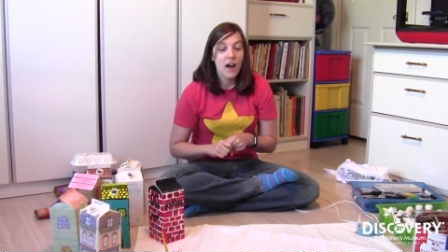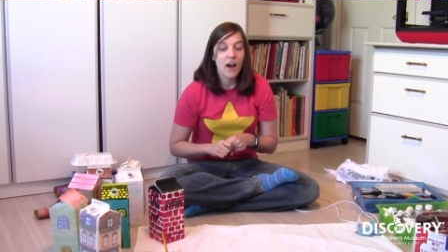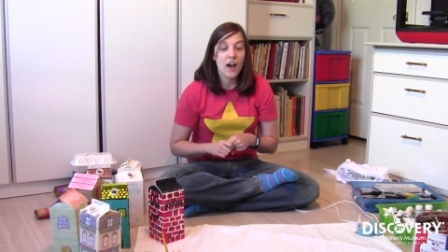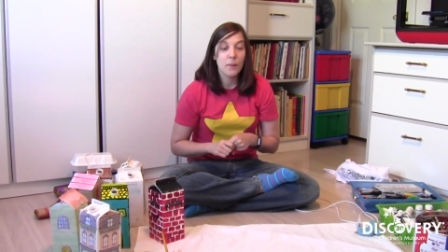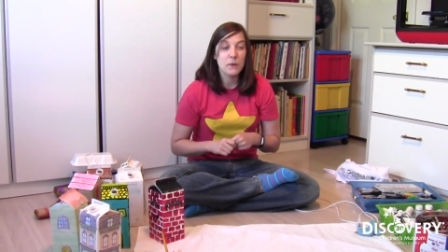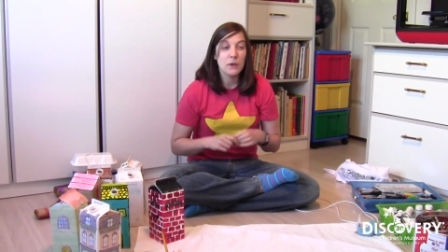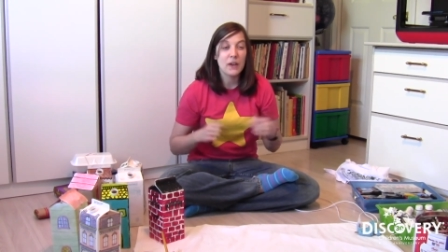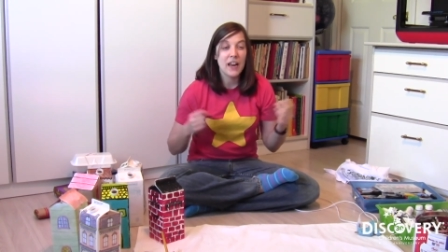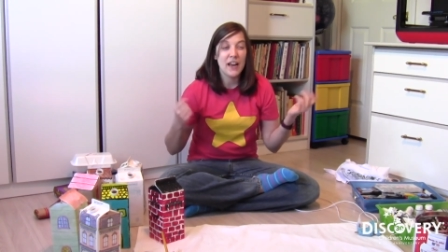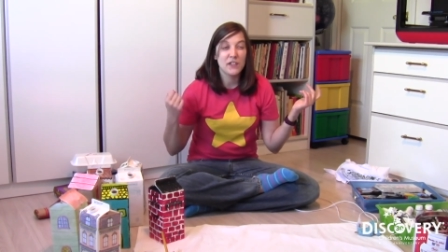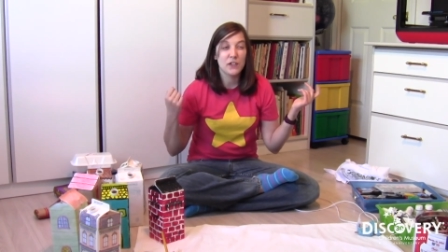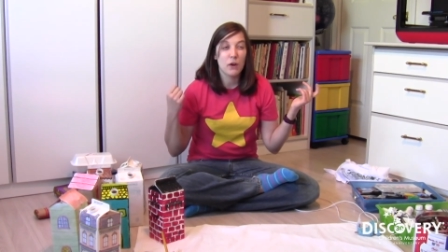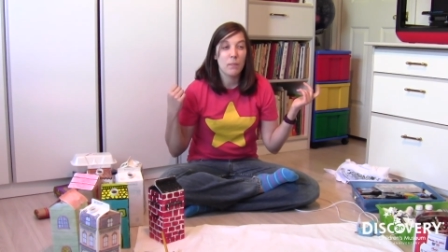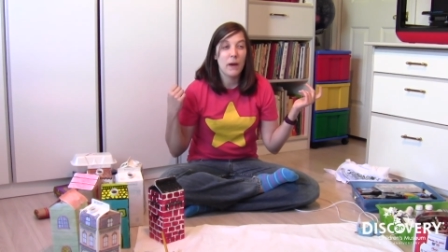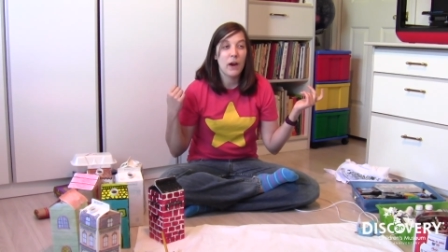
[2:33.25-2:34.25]
Um, you can
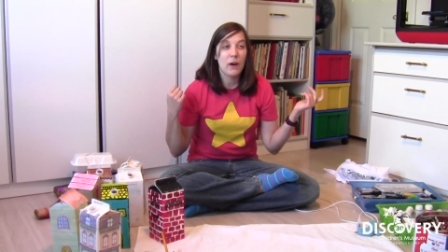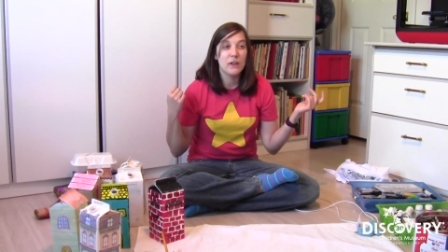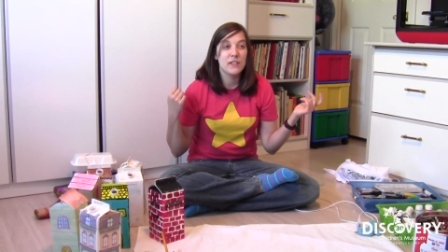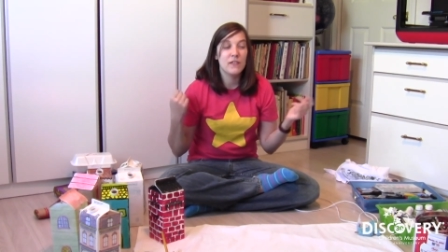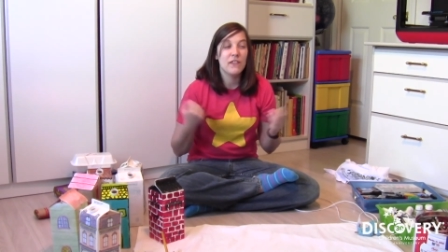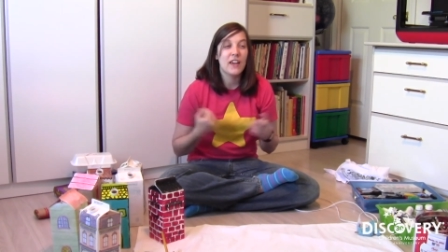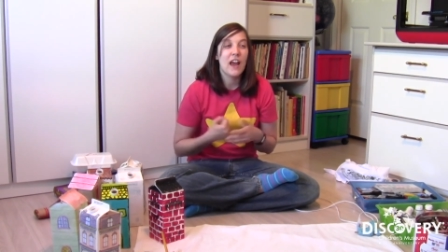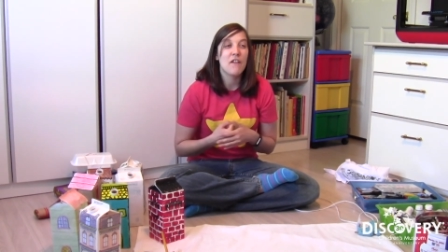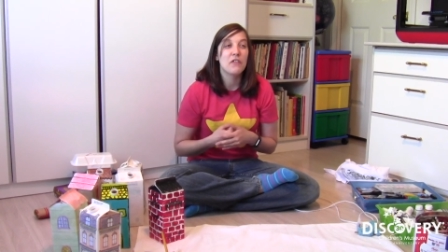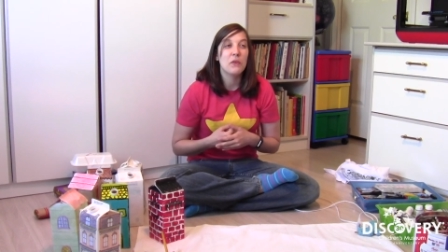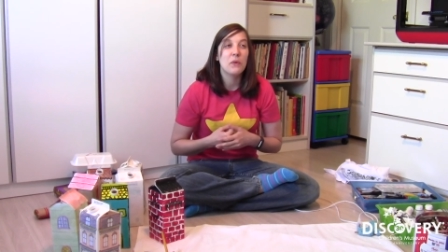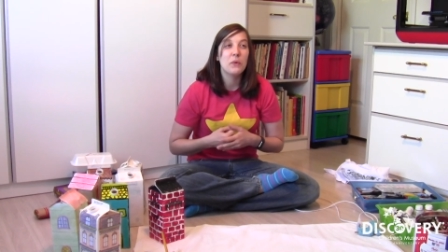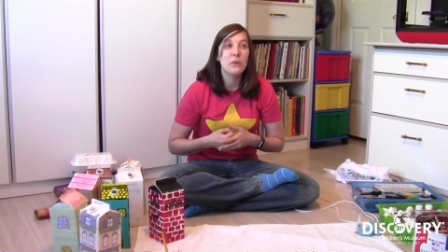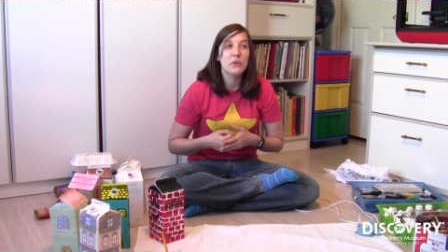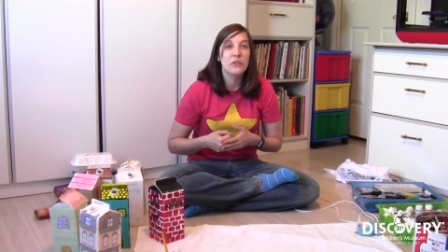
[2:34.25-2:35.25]
ask your parents if they have
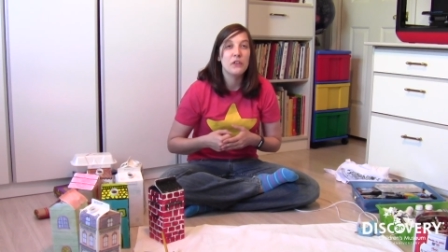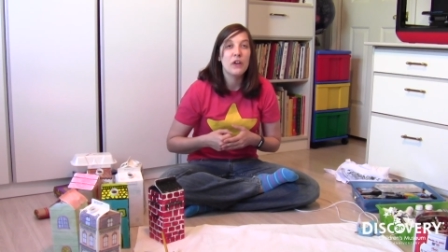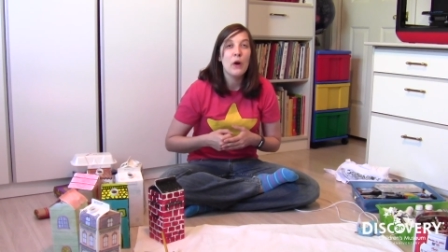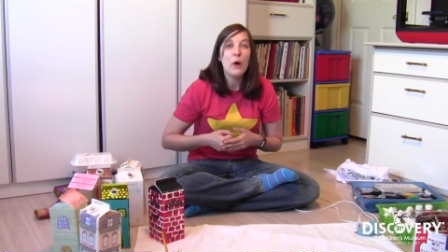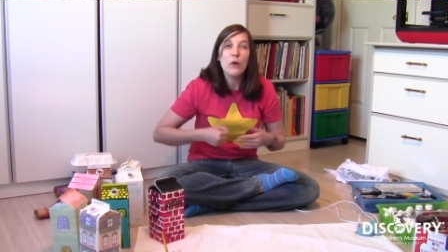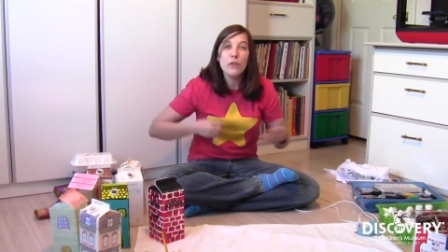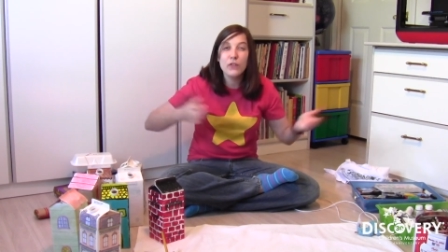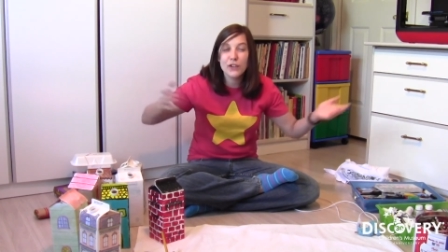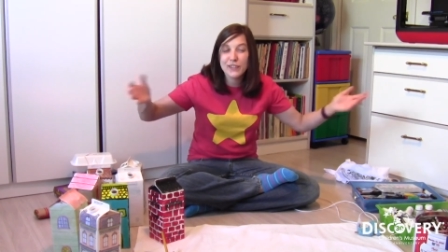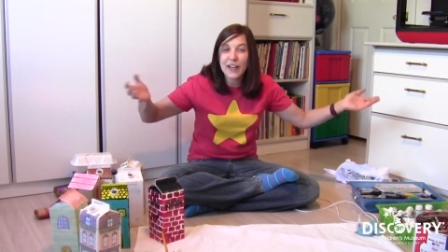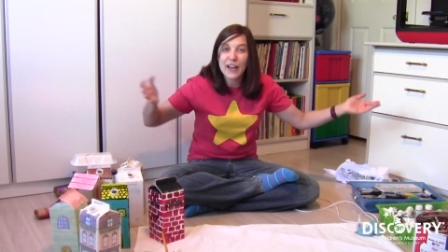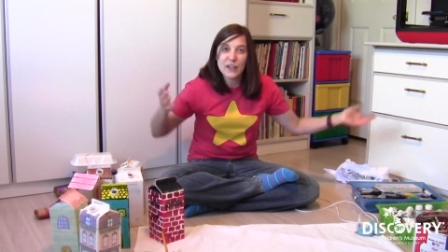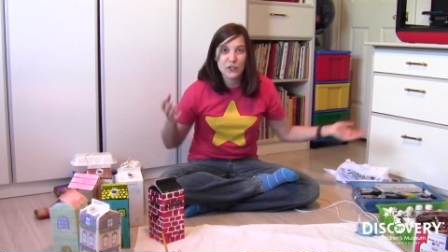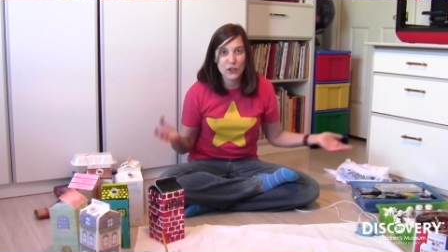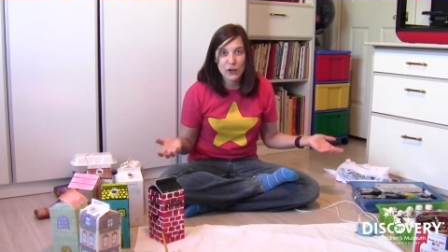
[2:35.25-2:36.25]
an old
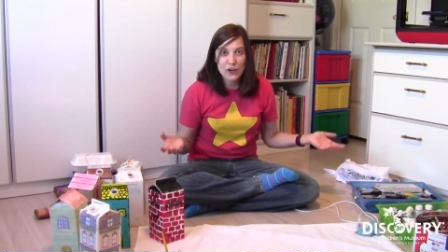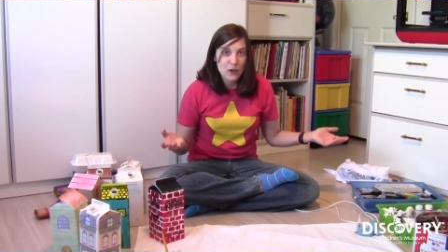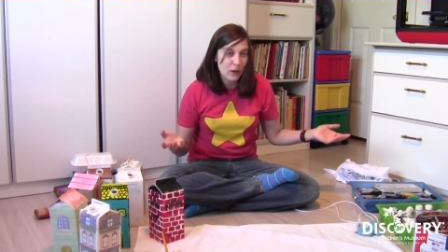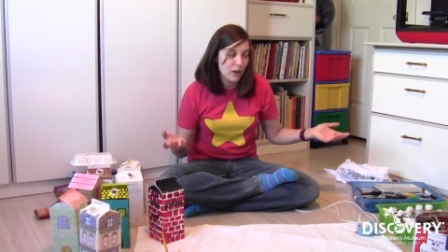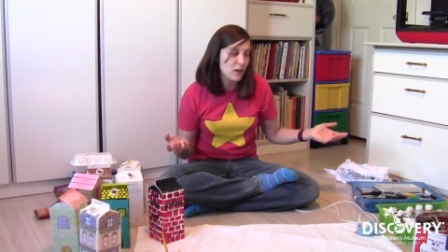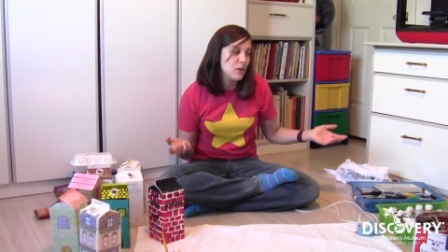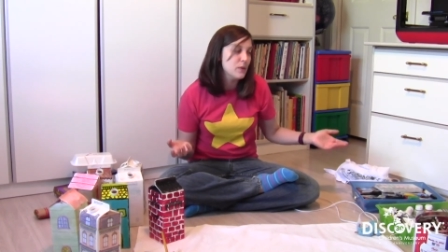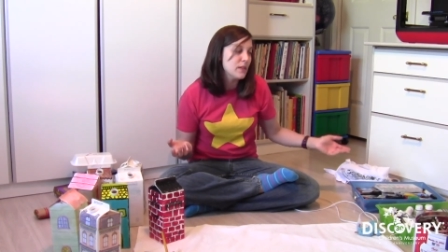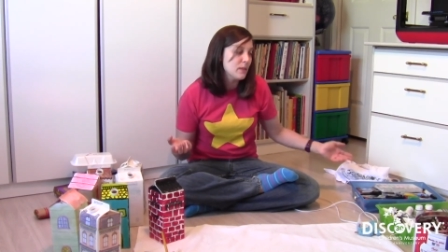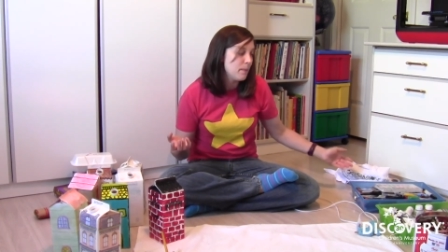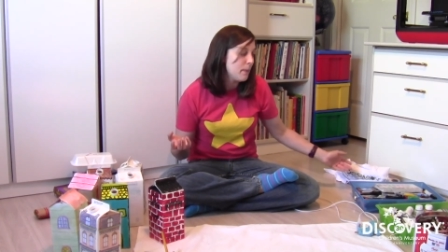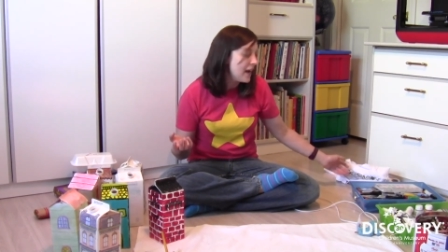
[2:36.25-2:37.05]
oversized shirt you can use as a